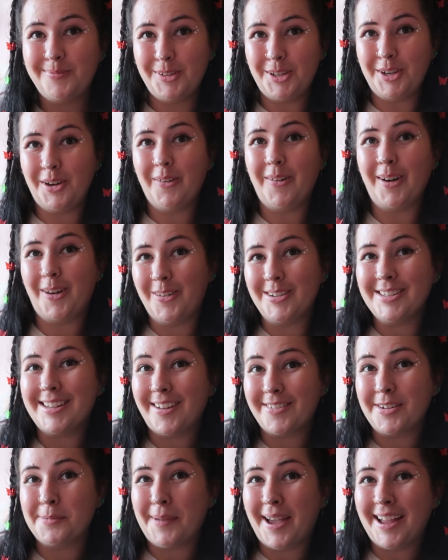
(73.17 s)
You know I always
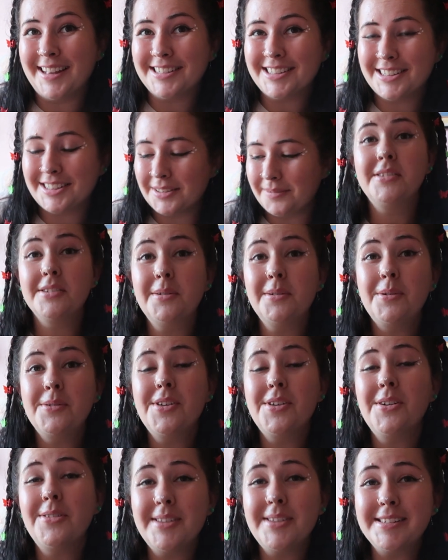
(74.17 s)
have to match. So
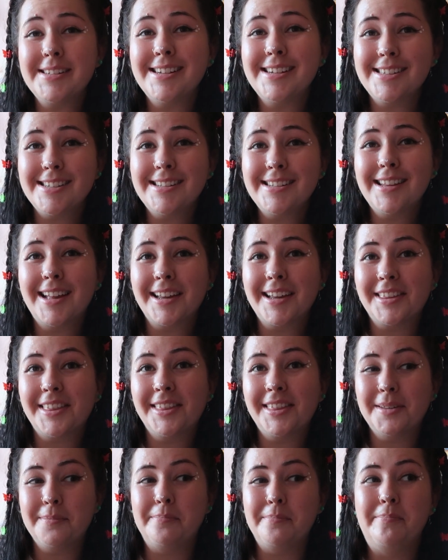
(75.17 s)
although this isn't like
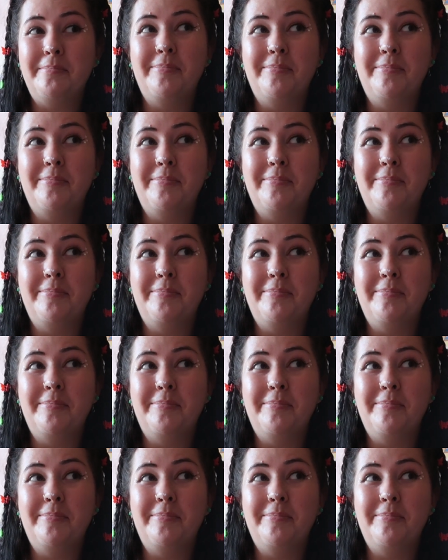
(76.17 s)
the